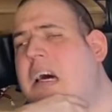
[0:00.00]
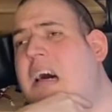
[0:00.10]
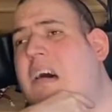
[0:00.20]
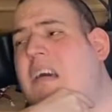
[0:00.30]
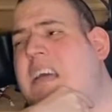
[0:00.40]

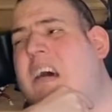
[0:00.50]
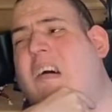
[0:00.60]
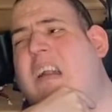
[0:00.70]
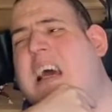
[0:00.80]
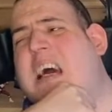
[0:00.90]
I
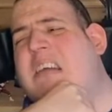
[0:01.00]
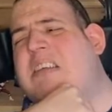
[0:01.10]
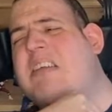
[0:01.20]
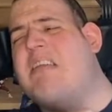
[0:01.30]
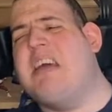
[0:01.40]
can't
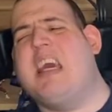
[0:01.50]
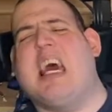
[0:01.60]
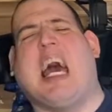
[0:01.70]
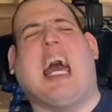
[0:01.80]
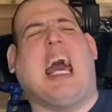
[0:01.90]
actually see
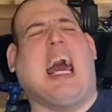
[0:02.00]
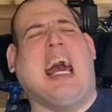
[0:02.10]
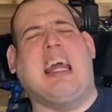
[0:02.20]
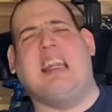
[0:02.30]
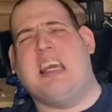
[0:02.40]

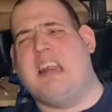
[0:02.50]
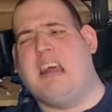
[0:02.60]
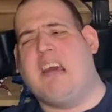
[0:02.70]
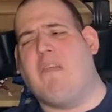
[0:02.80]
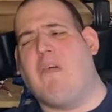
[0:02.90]

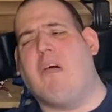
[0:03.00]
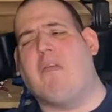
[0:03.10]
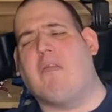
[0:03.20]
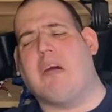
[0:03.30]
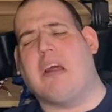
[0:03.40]
anything
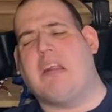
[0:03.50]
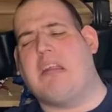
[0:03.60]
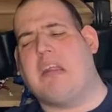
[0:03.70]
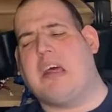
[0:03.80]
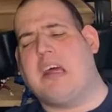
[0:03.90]
wrong
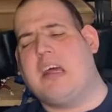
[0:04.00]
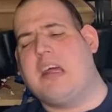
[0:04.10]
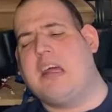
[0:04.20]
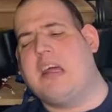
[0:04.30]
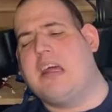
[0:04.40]
with
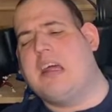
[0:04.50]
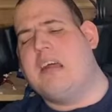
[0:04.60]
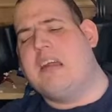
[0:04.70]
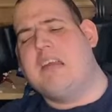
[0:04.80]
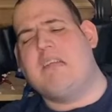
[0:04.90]

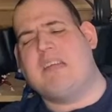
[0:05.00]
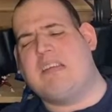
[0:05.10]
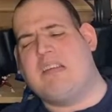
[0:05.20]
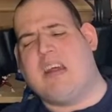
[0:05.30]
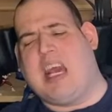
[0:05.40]

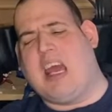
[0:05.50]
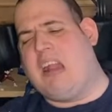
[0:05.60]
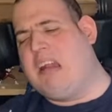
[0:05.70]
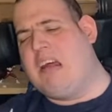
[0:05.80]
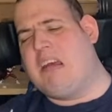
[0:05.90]
this thing,
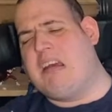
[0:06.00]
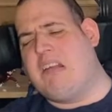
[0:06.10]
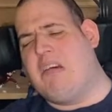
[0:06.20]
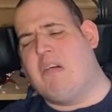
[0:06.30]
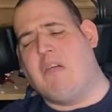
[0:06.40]
and nothing
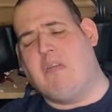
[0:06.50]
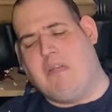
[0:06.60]
at all.